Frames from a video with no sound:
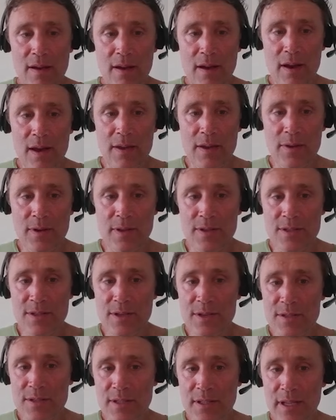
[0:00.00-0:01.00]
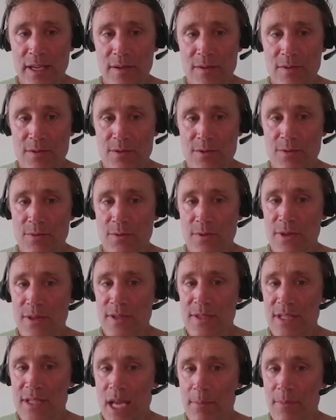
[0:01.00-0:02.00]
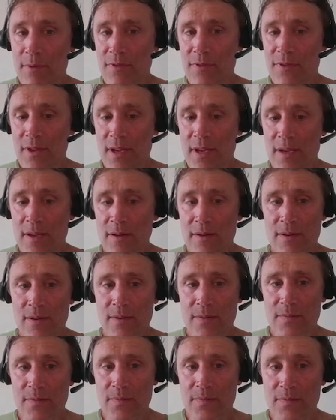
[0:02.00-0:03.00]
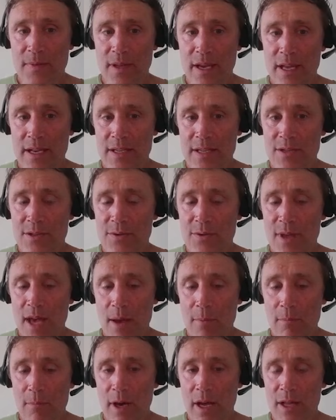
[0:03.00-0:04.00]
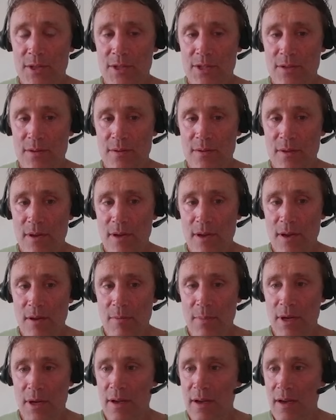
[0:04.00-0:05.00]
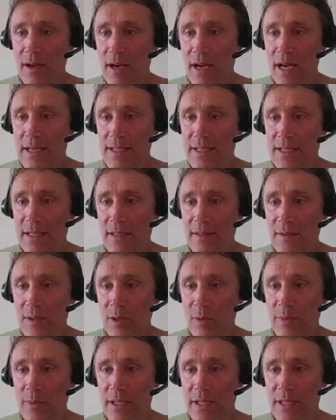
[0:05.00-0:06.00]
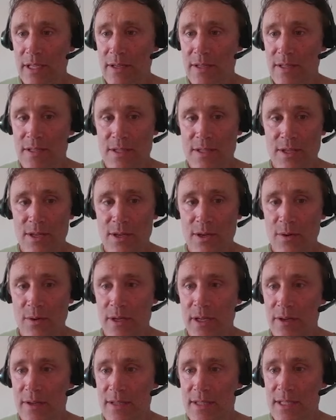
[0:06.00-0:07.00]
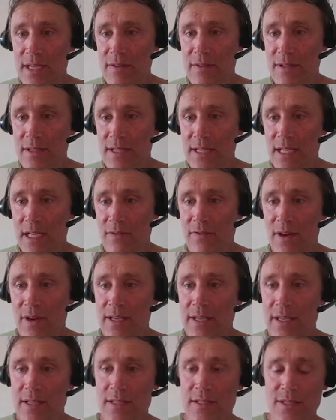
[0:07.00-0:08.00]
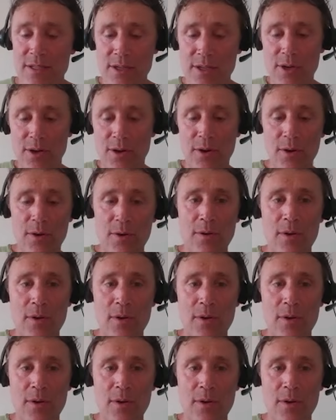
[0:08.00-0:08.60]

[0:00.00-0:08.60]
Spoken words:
you can start to like do this type of thing. I didn't do that much, but I did a little bit. Here it's 0, here it's 17. If I did it 0,